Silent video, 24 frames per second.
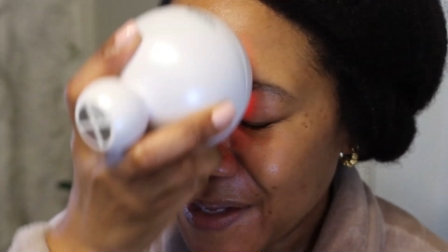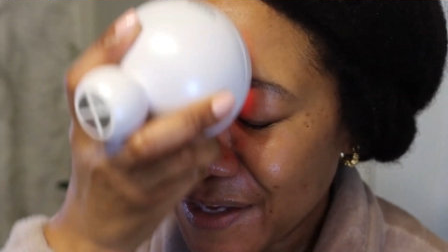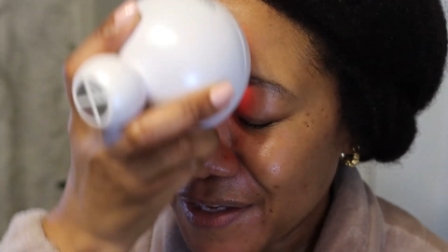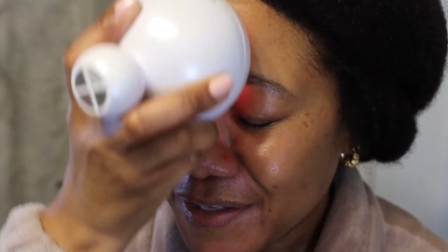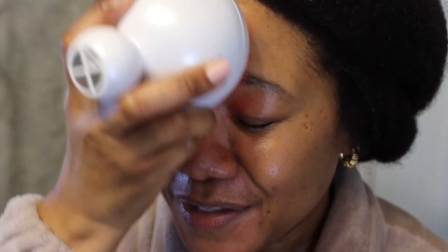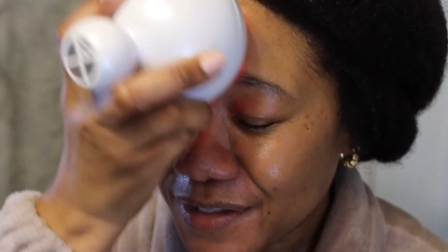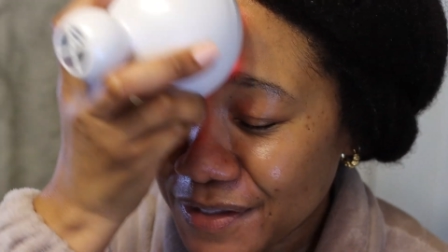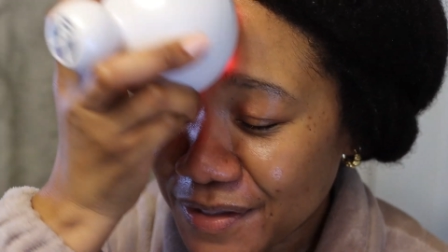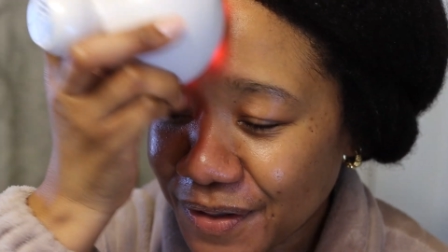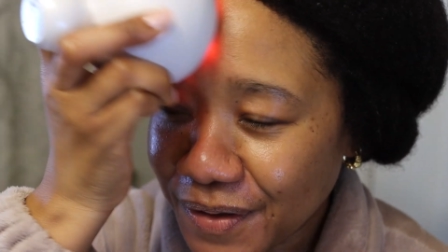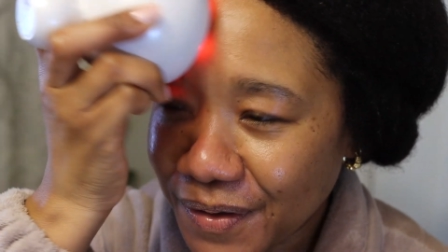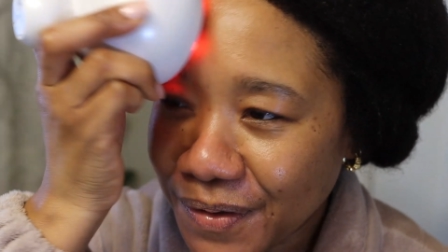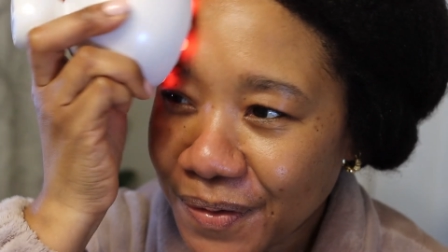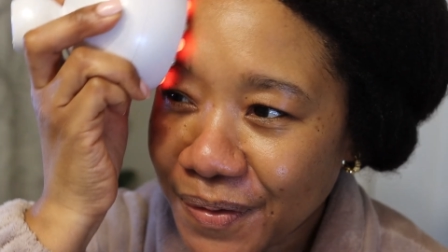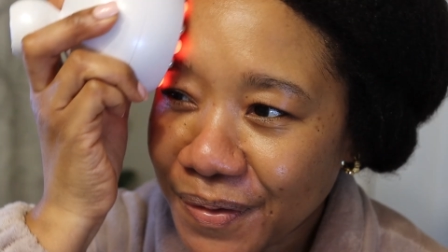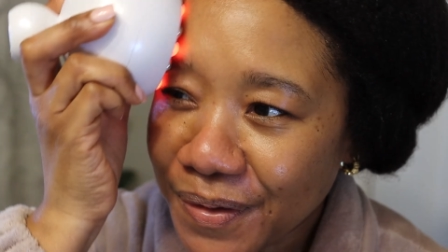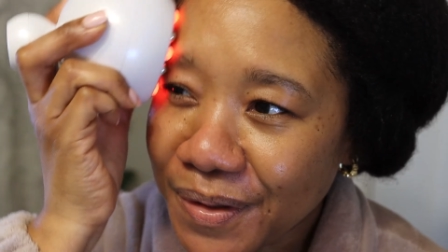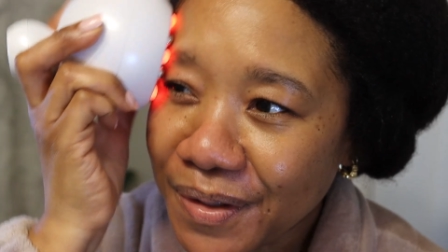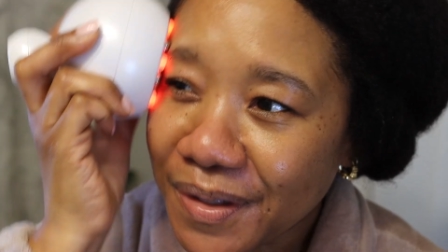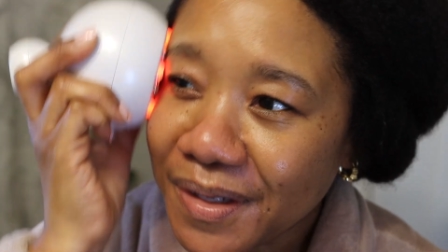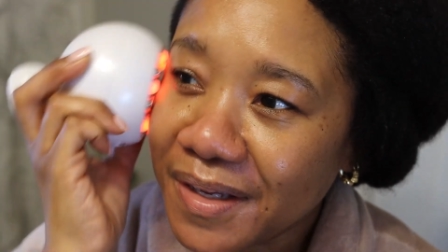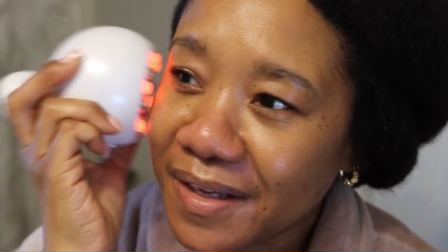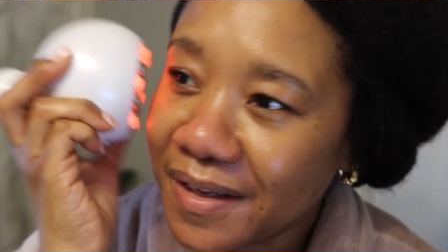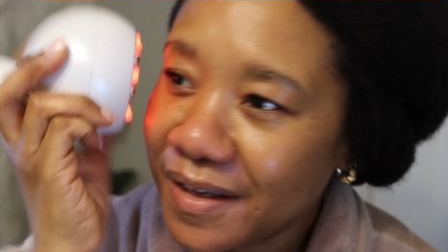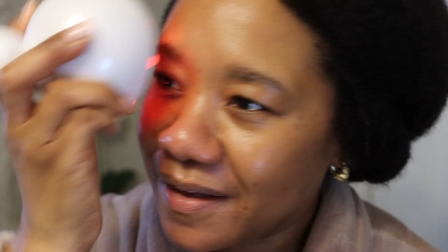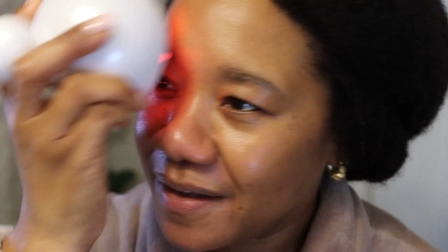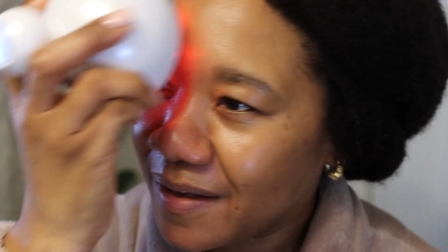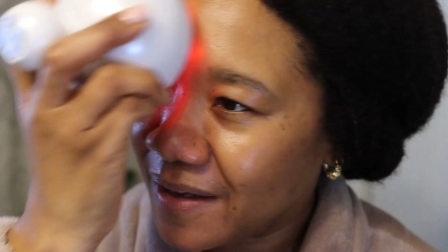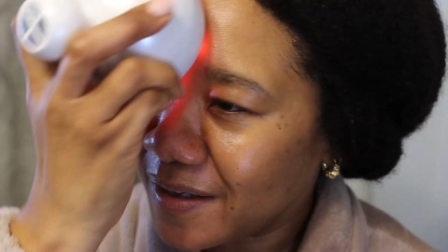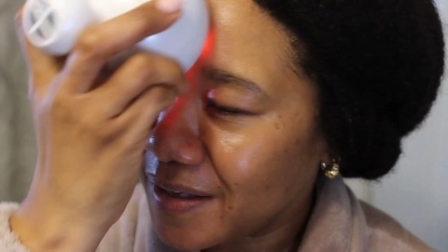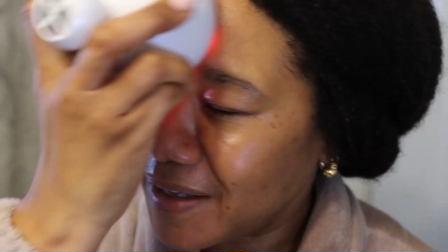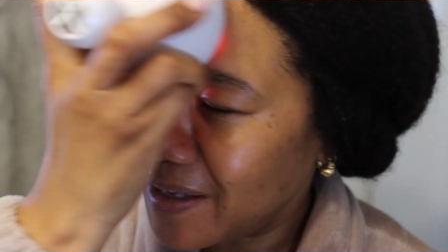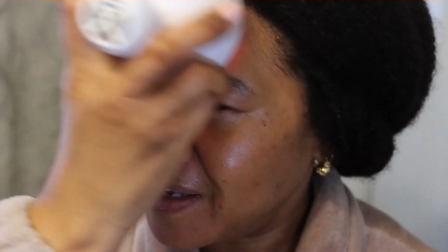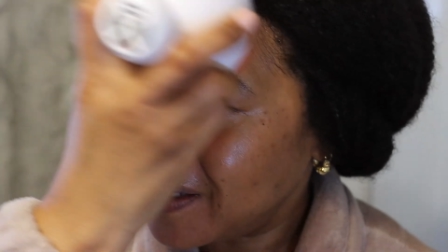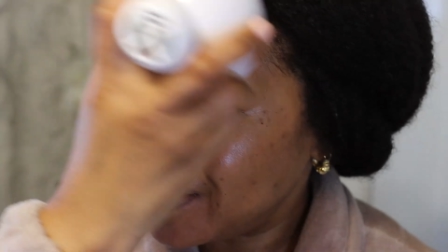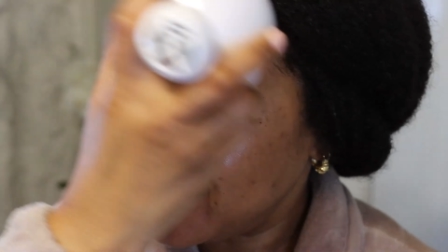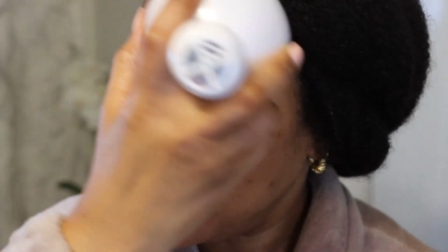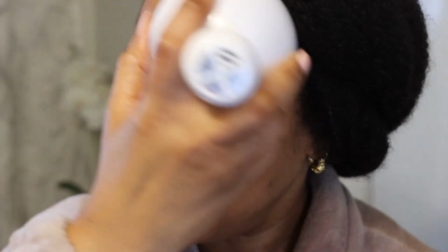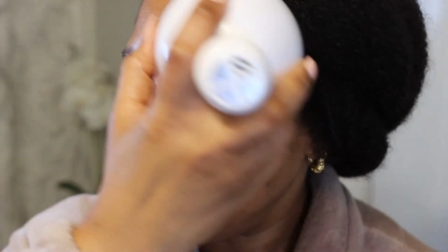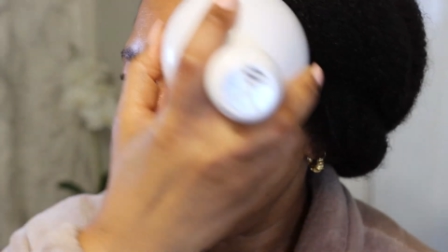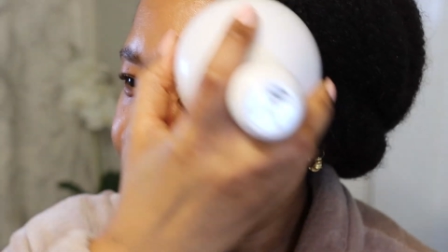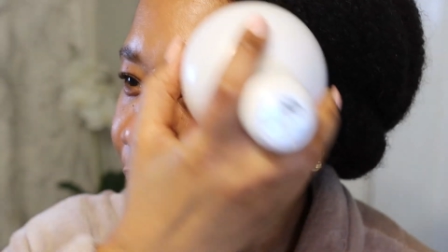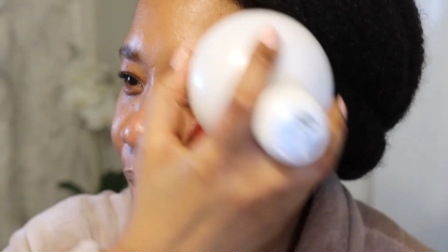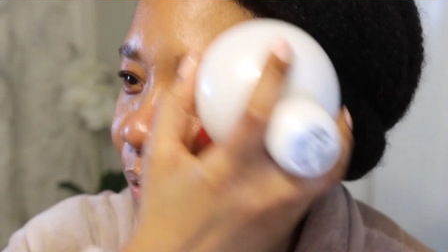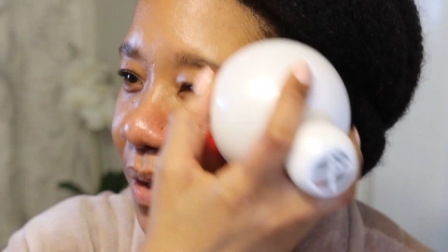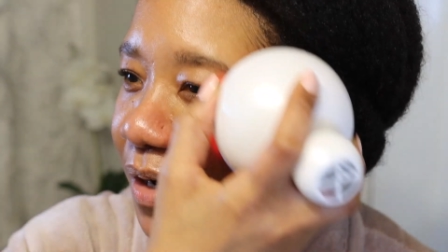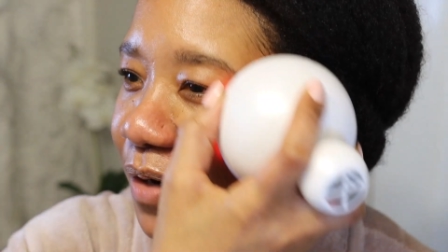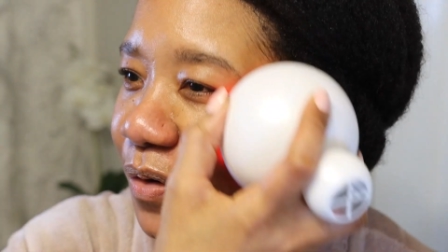So again, if
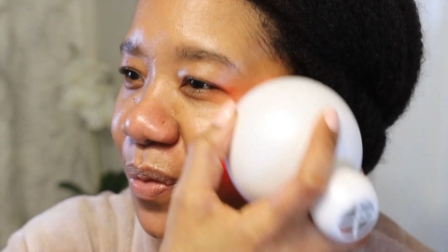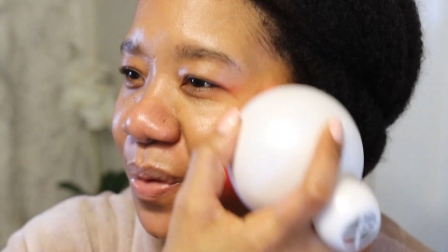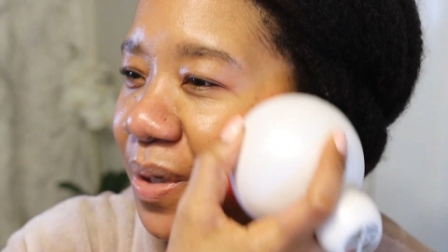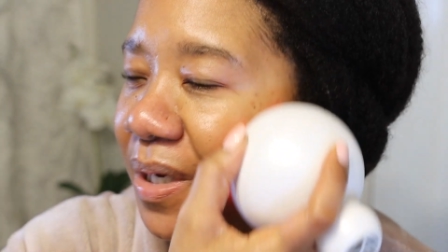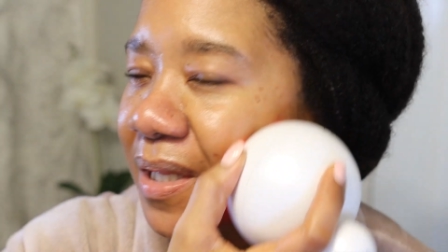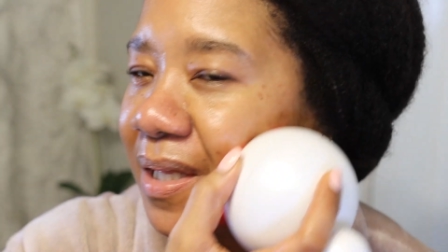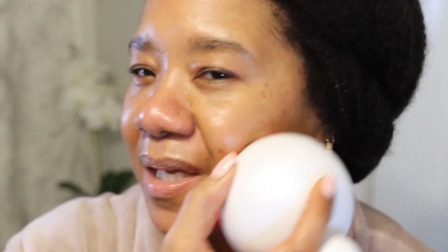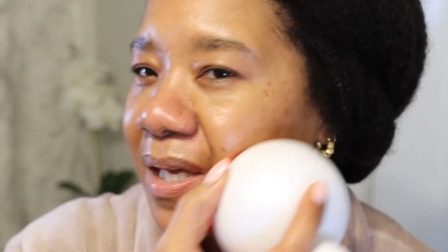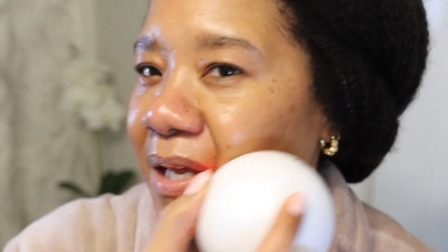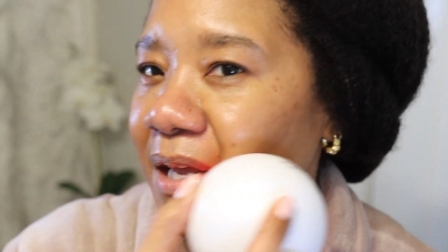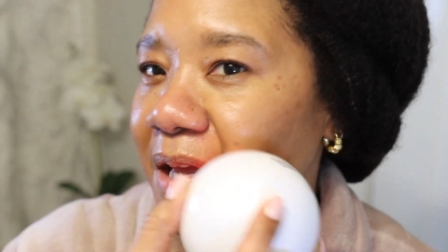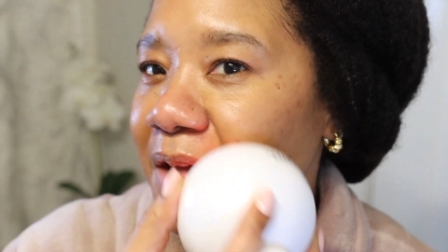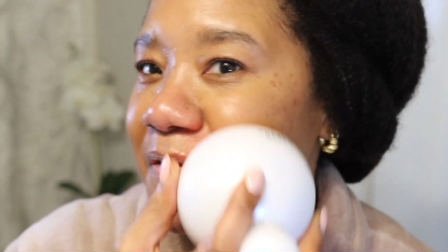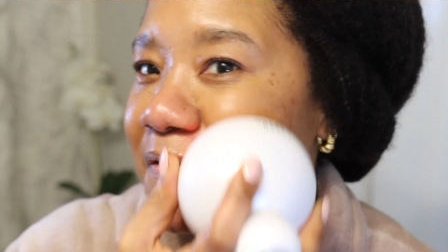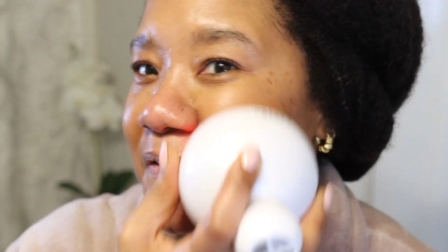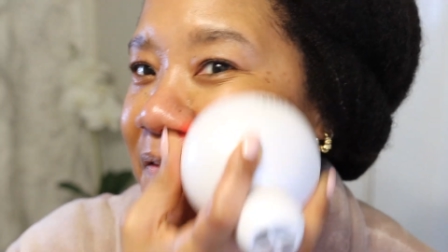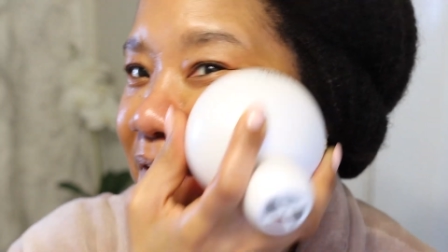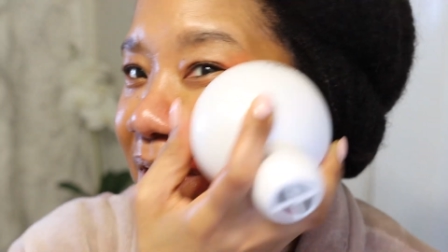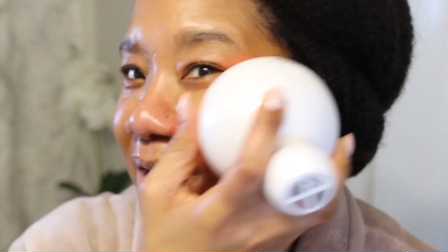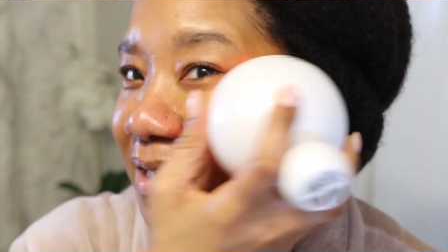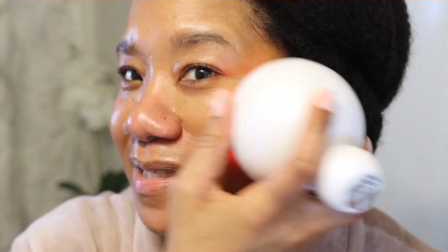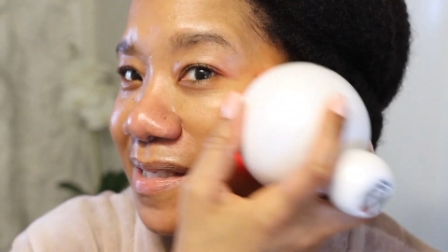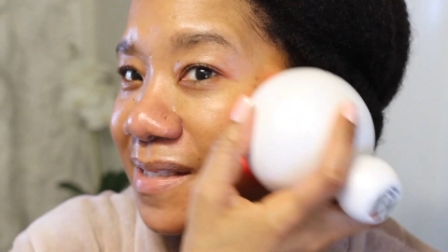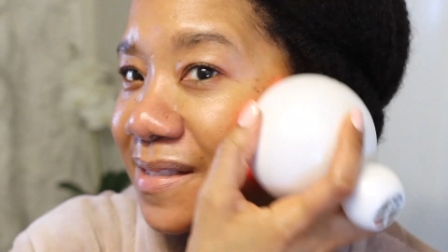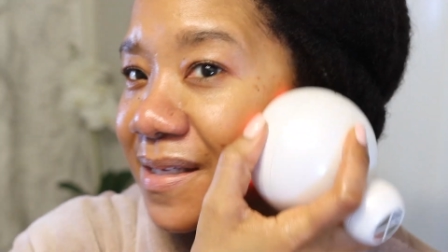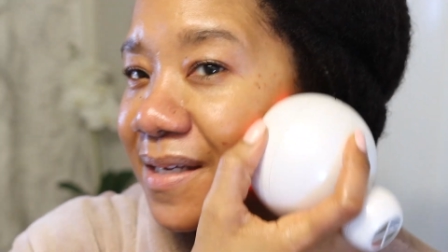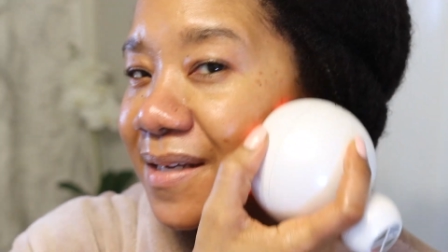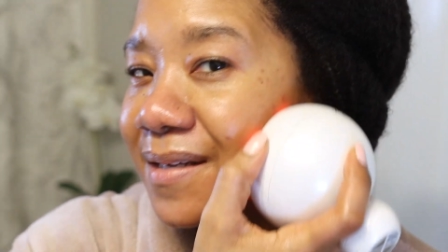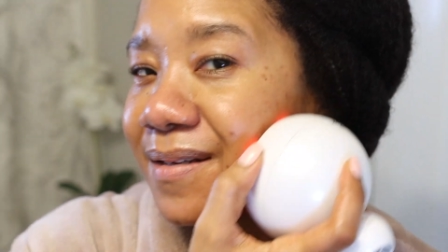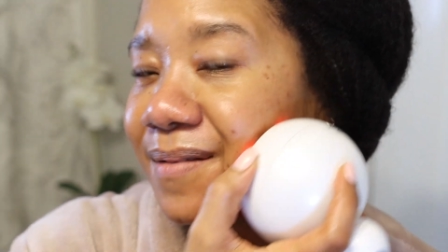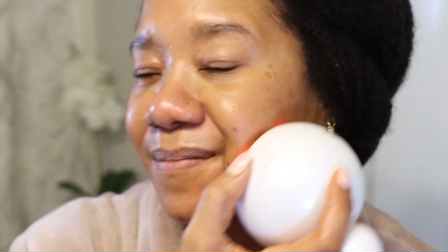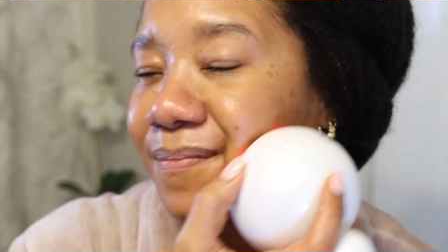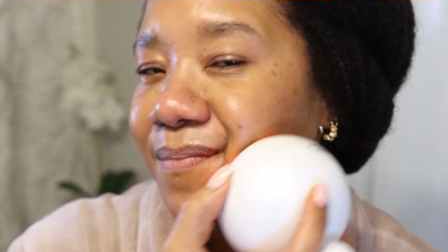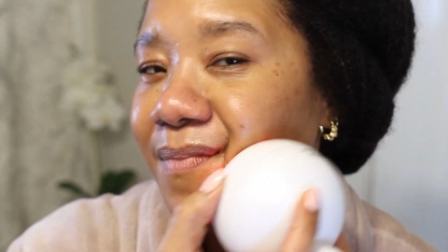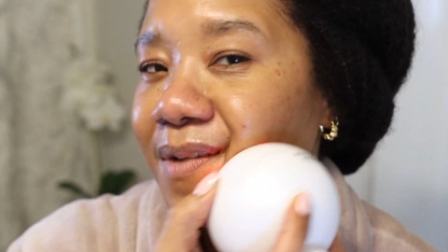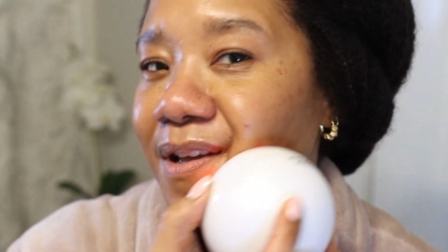you are really invested